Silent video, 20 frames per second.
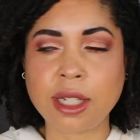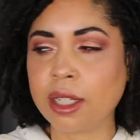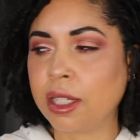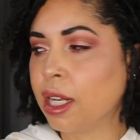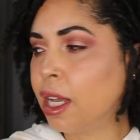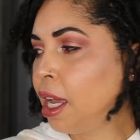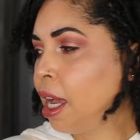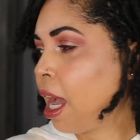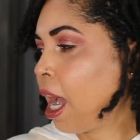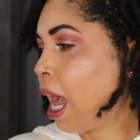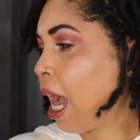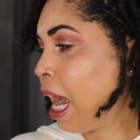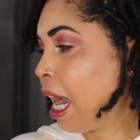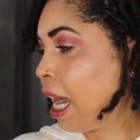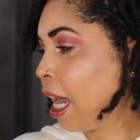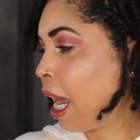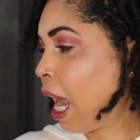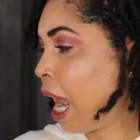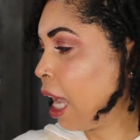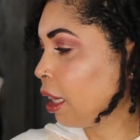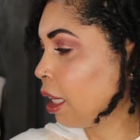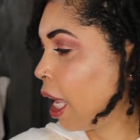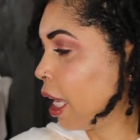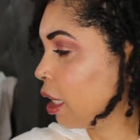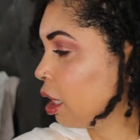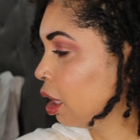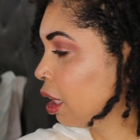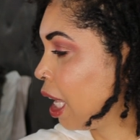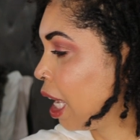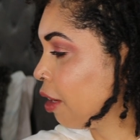And I, I
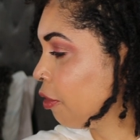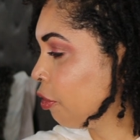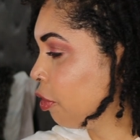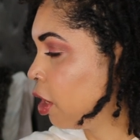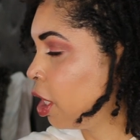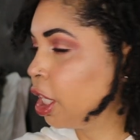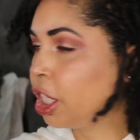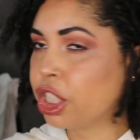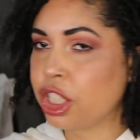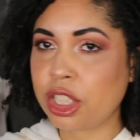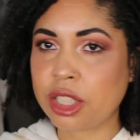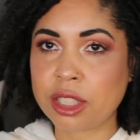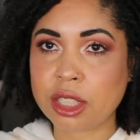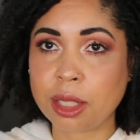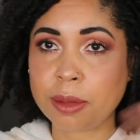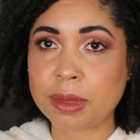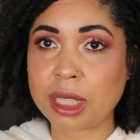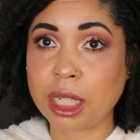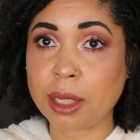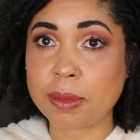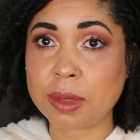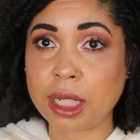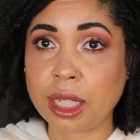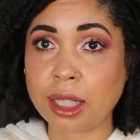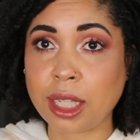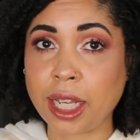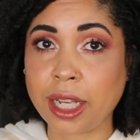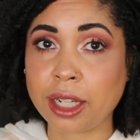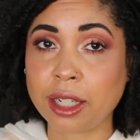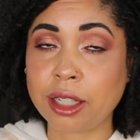like a light flush and sometimes I
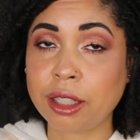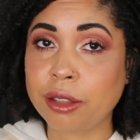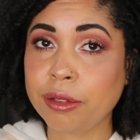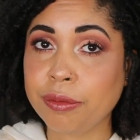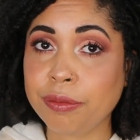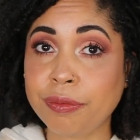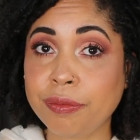like